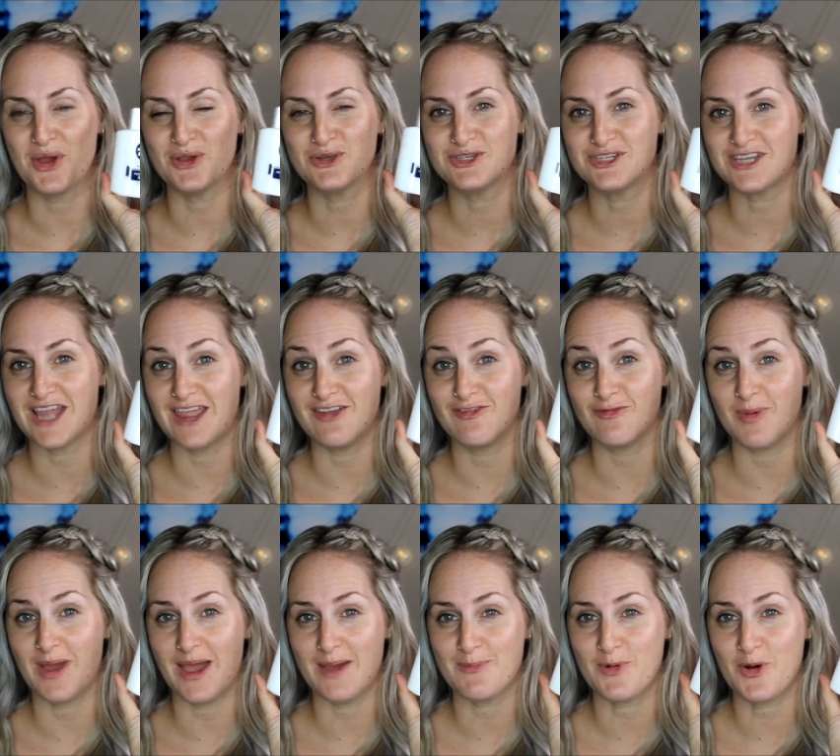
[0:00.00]
shave
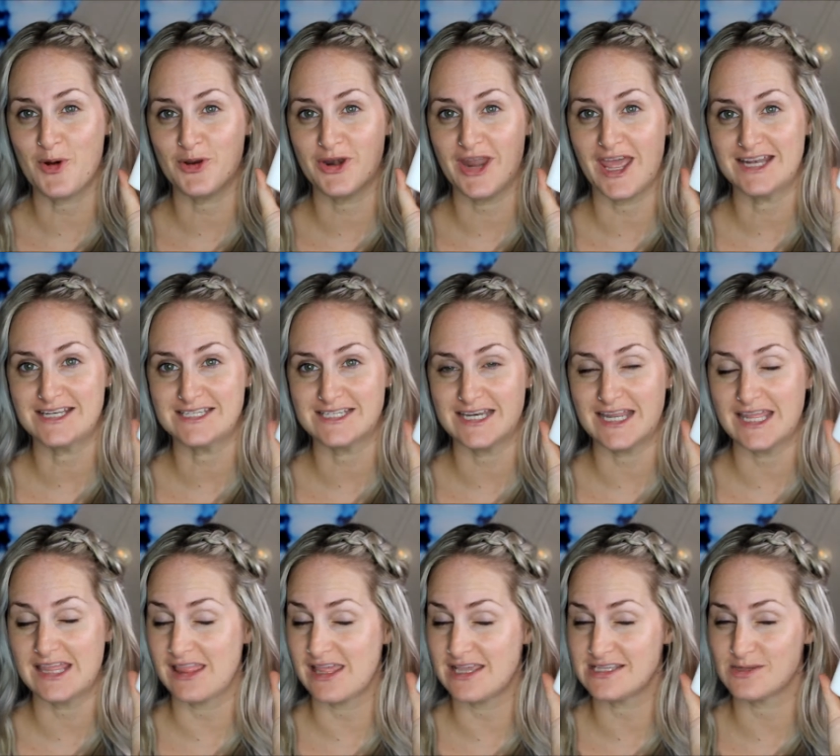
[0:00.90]
balm on
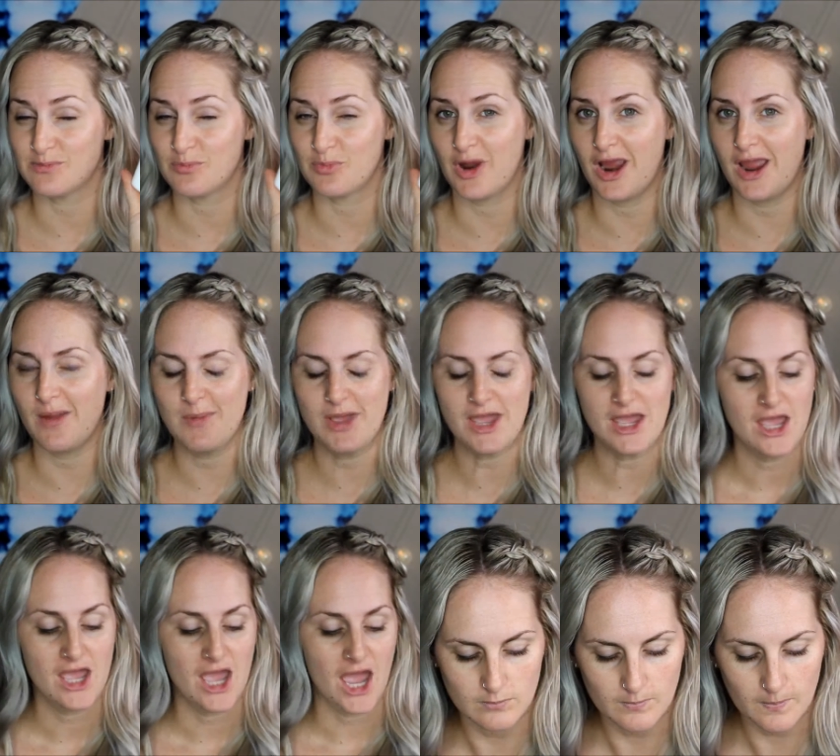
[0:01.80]
underneath as a primer,
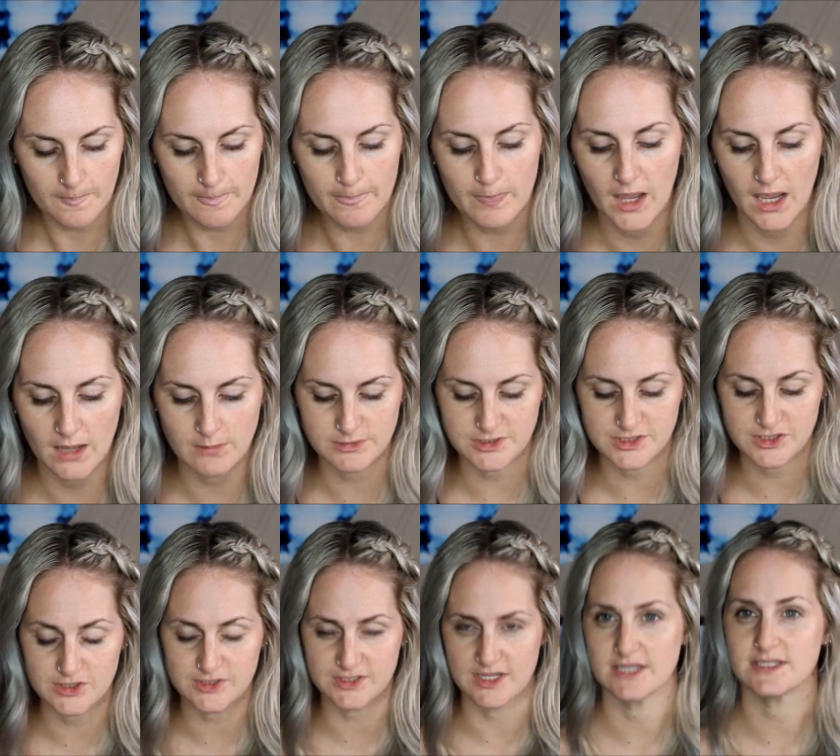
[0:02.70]
just
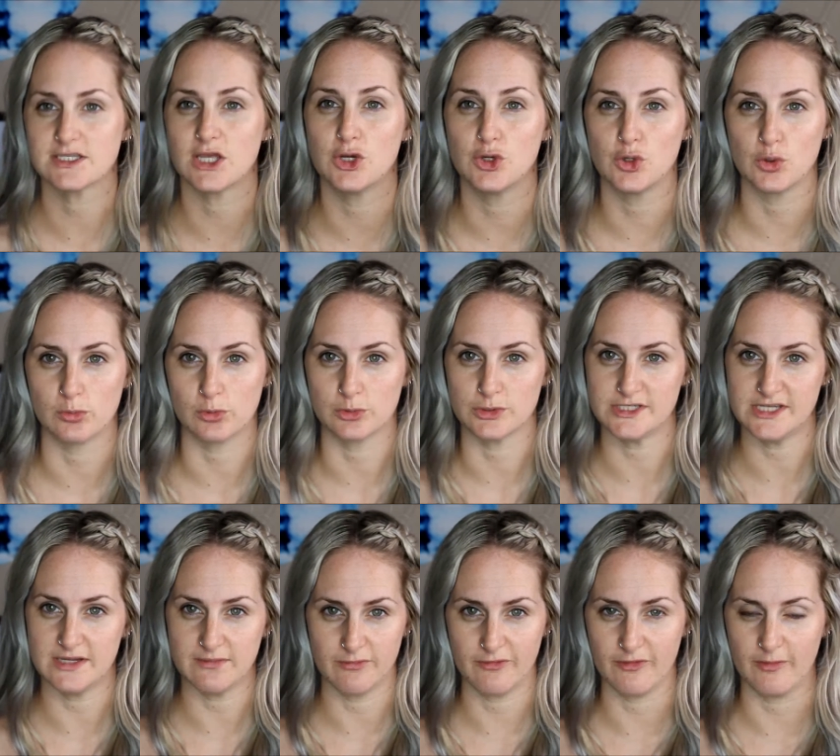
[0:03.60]
because that's a normal
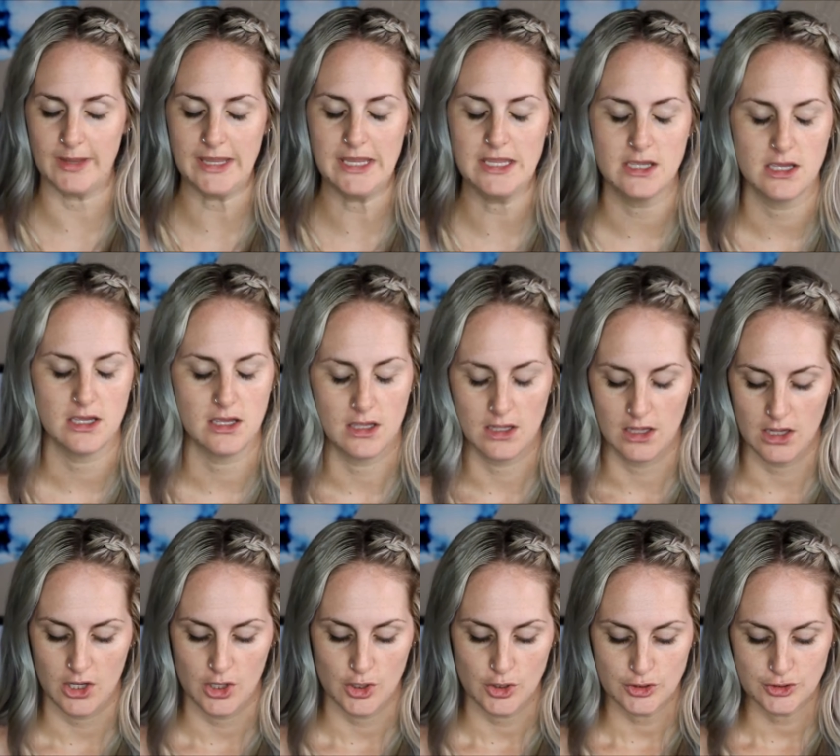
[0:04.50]
step for me.
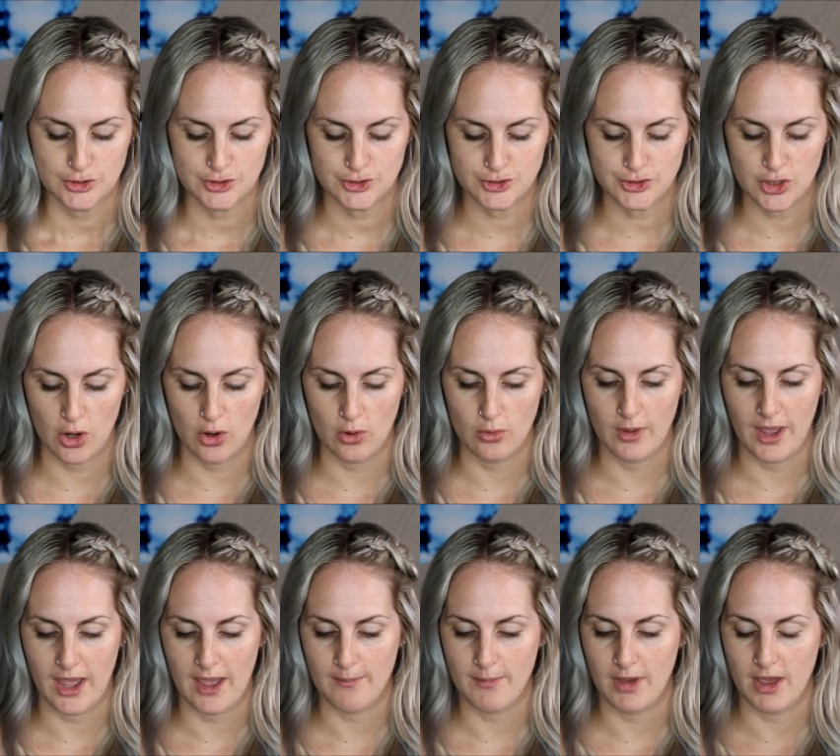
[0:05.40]
So
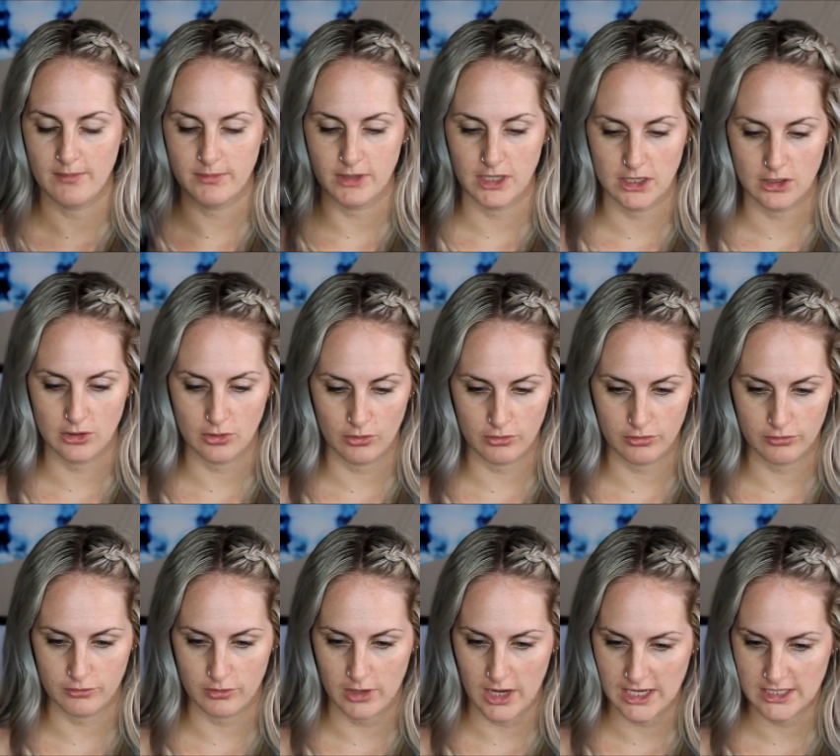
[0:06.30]
I'm going to go
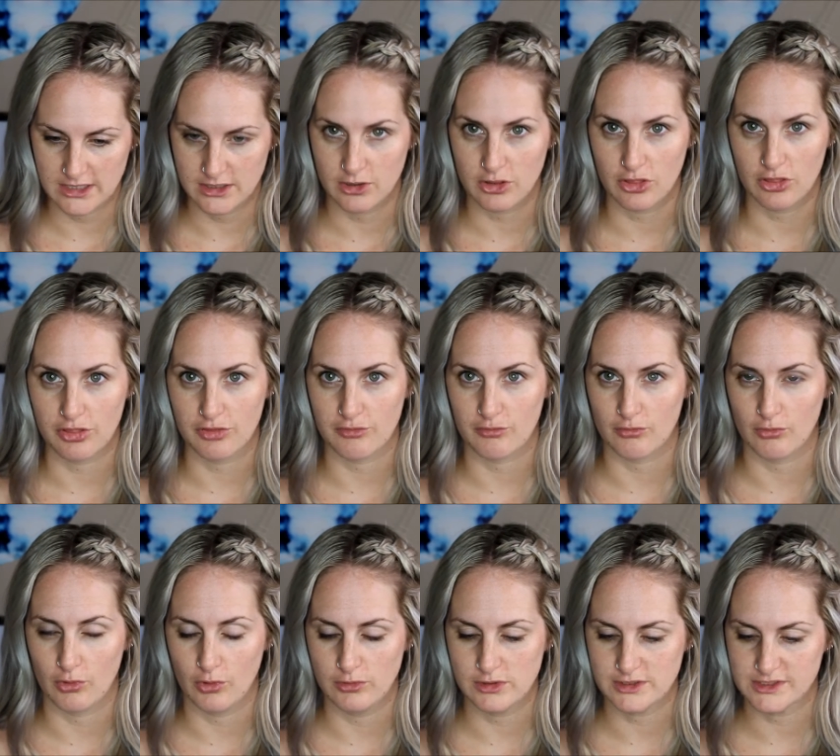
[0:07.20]
through and
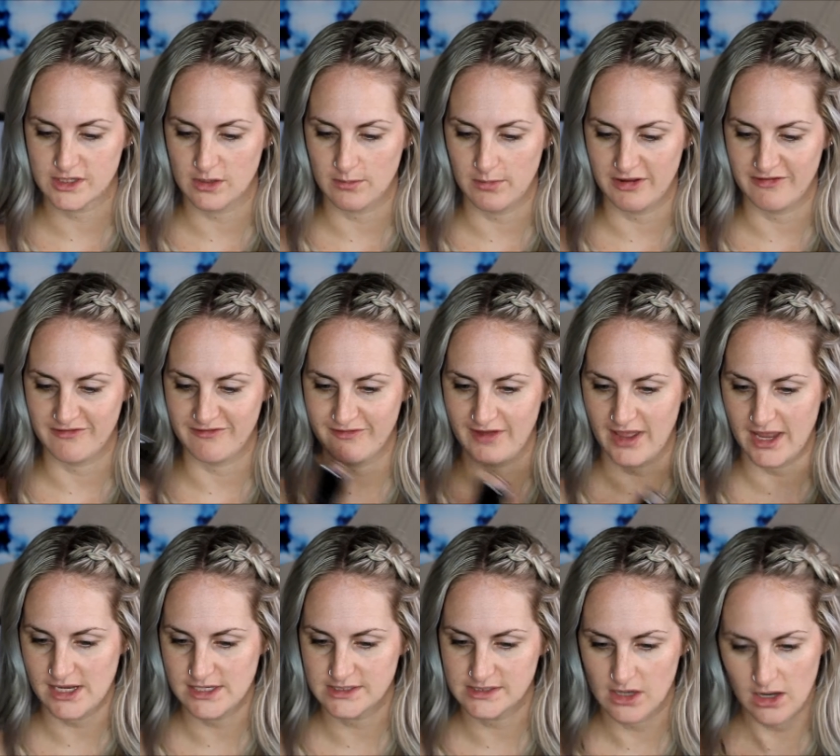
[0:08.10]
throw this on my
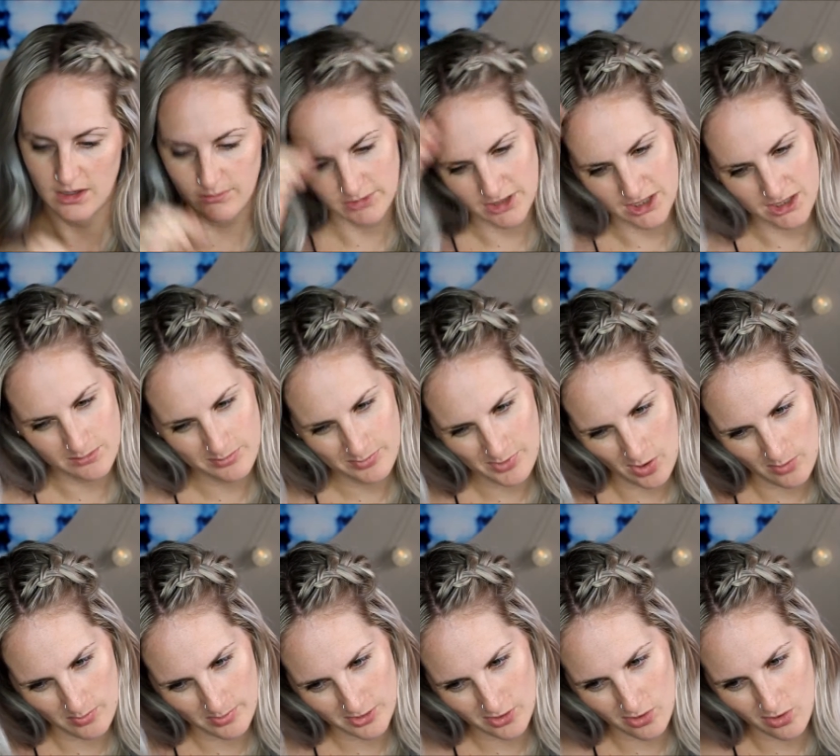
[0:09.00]
face. I'm going to
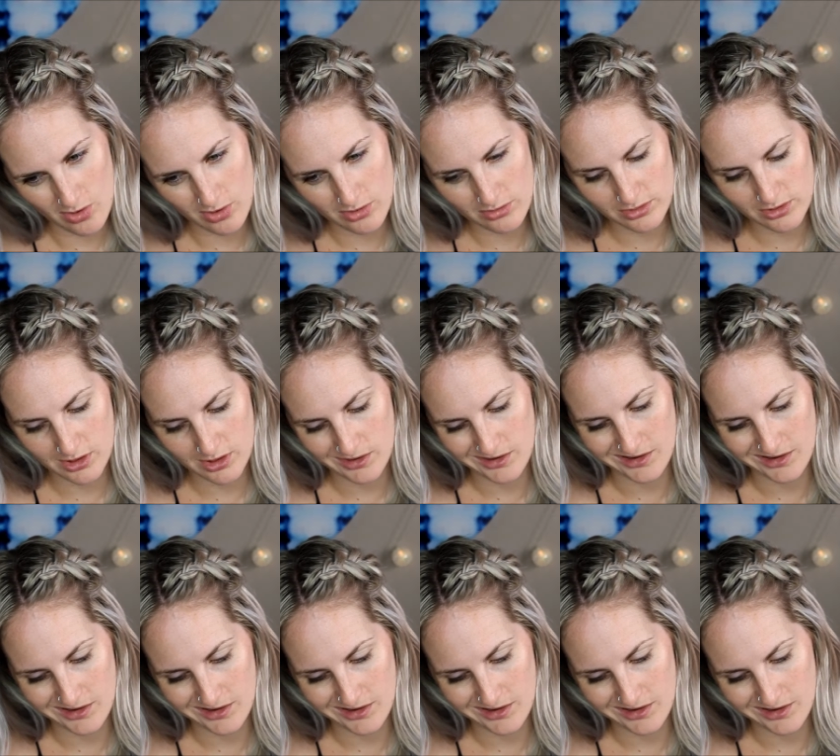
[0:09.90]
pop it on.